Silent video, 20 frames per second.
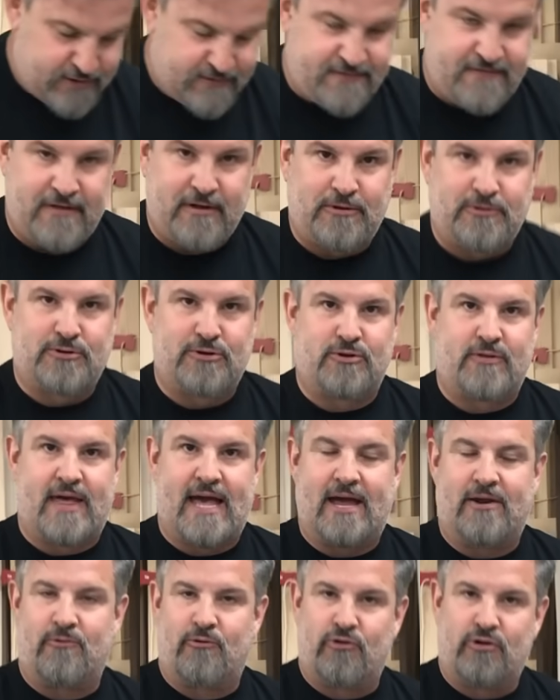filter
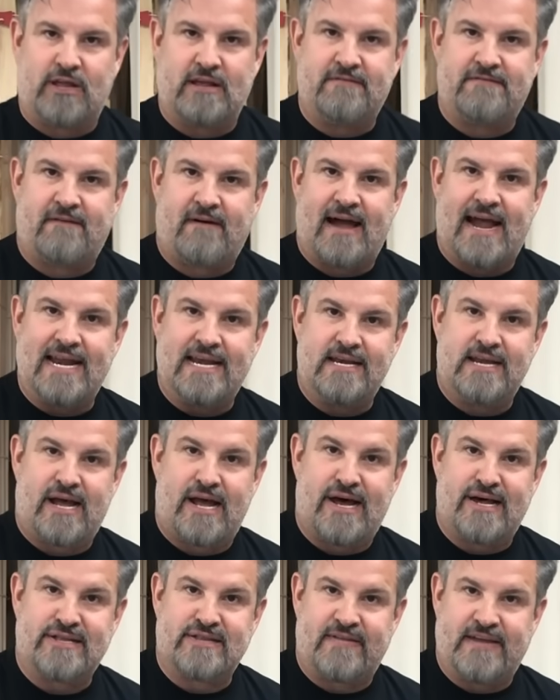that really fine
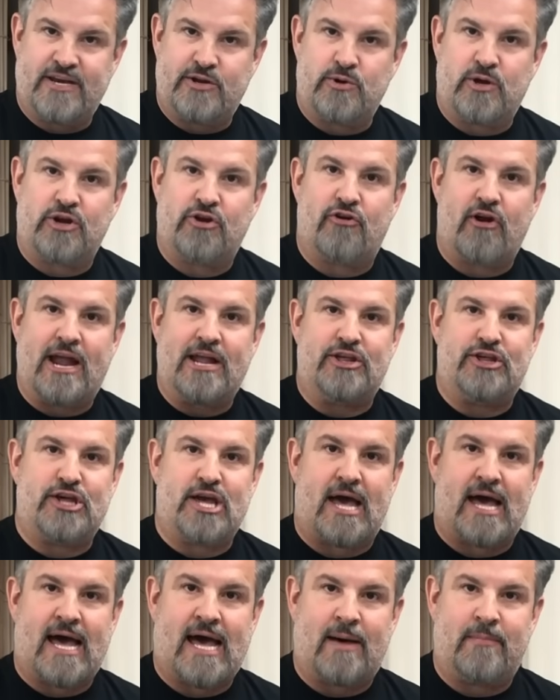dust, and they do a great
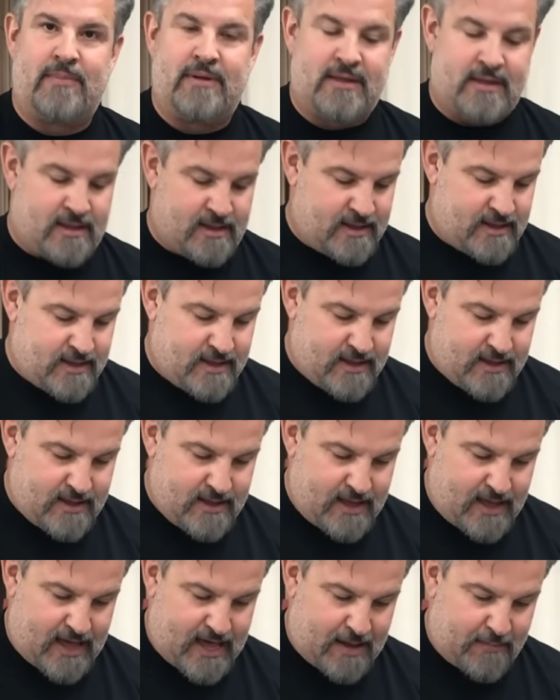job,
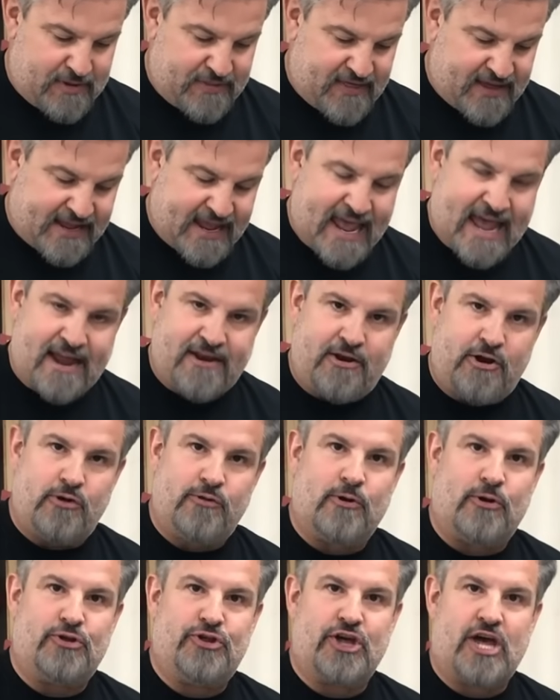but they can't do
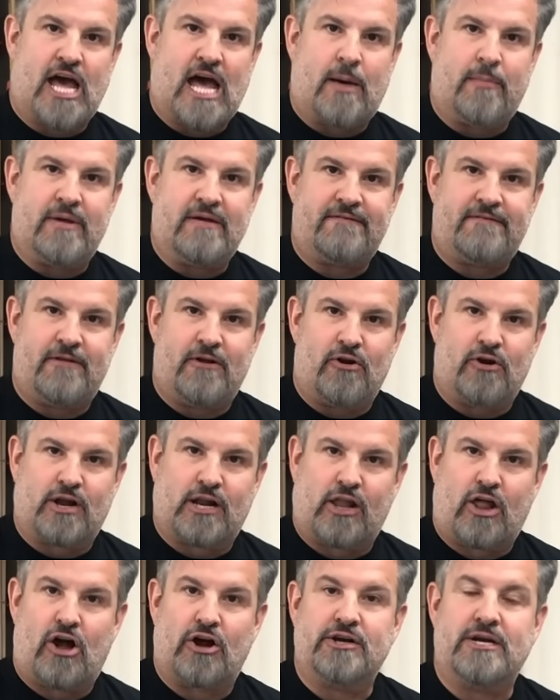their job if they're
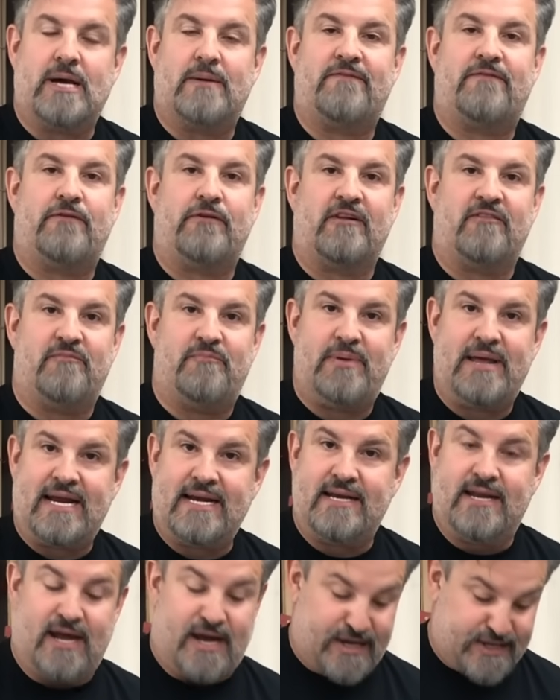clogged up full of
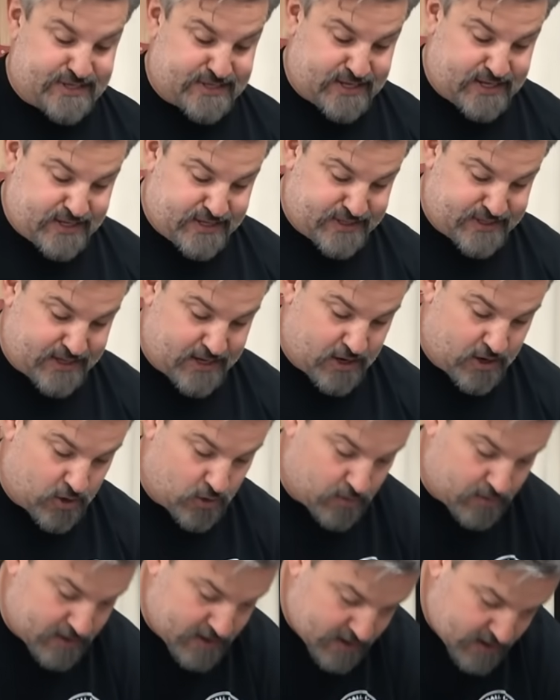big dust.
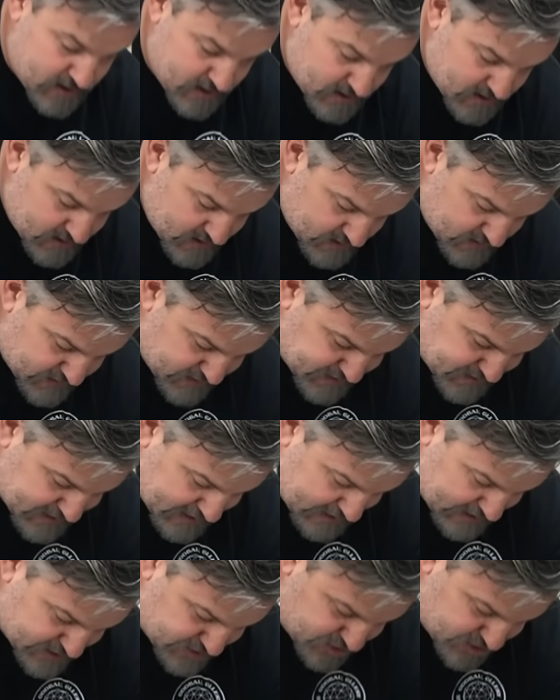So this
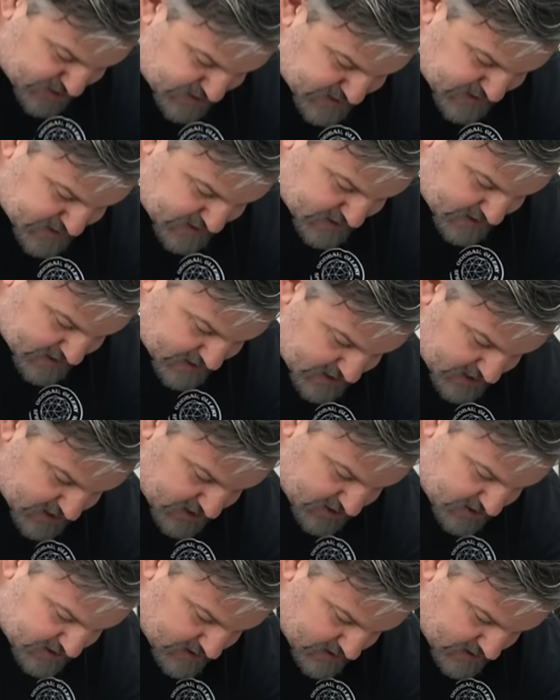thing is just
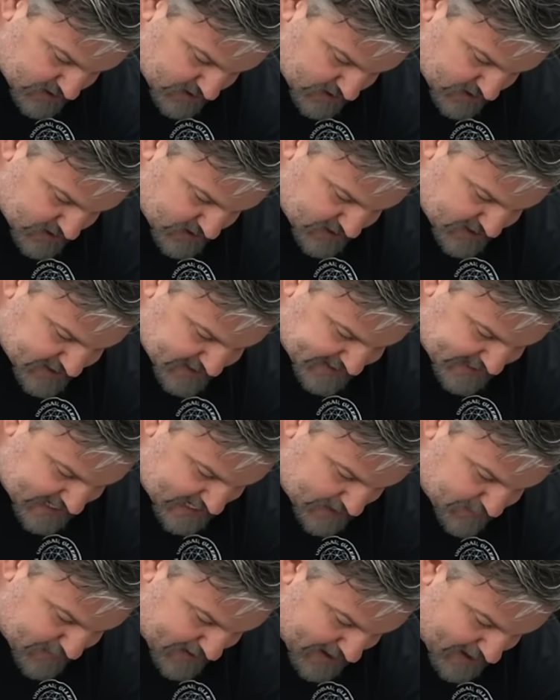to
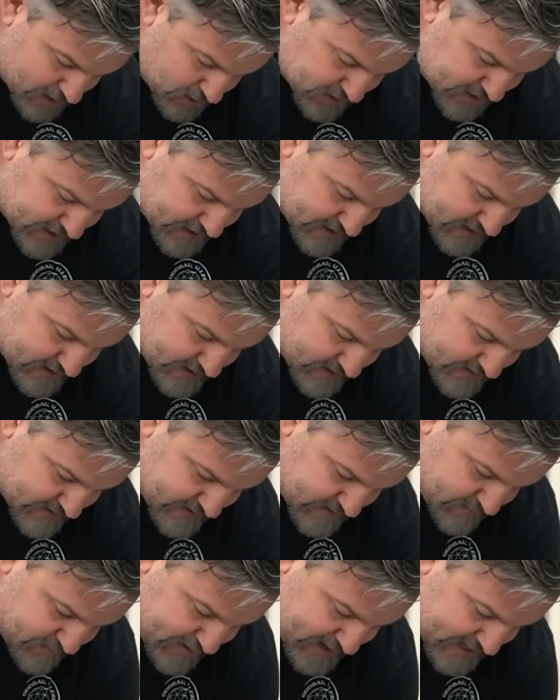keep out
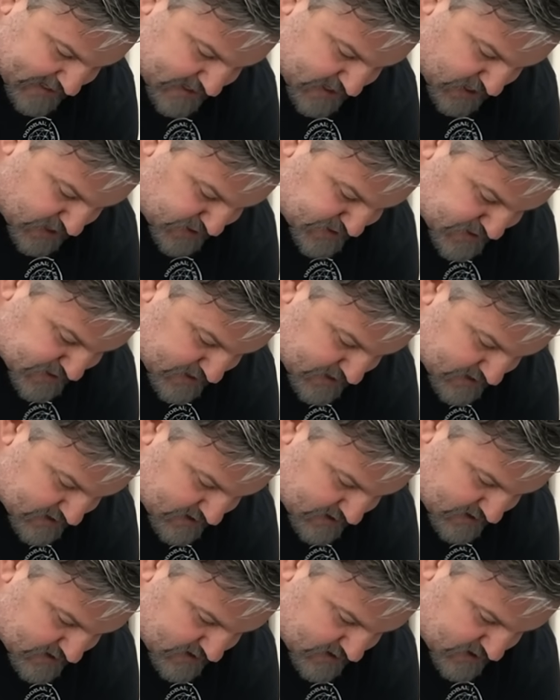the big dust.
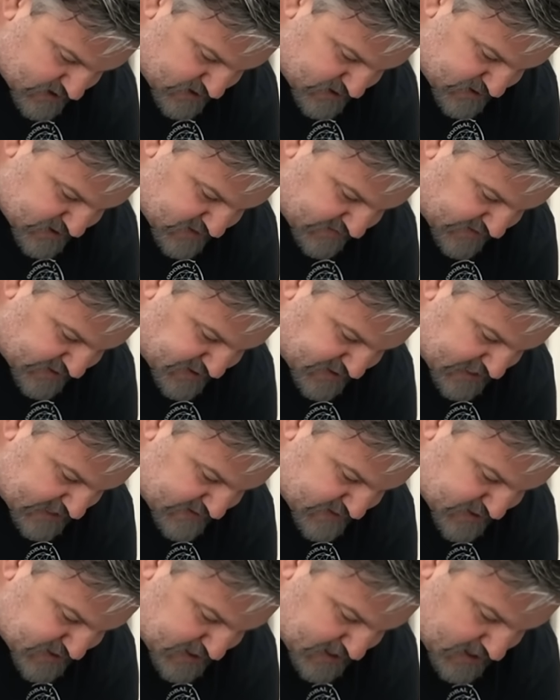So if you see
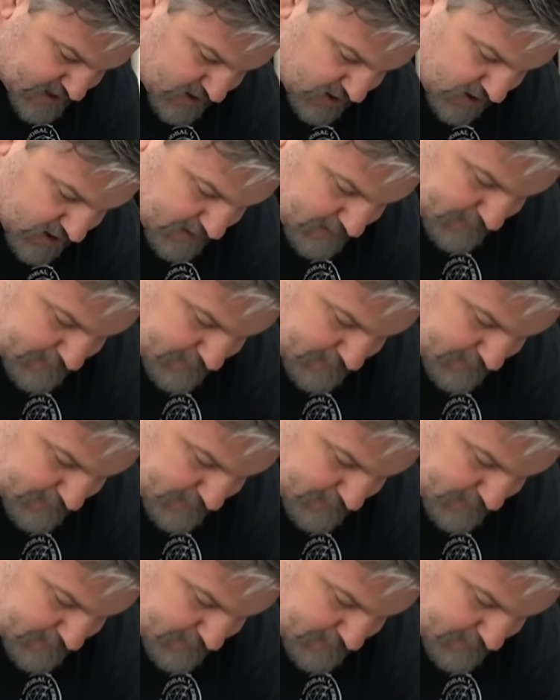this here,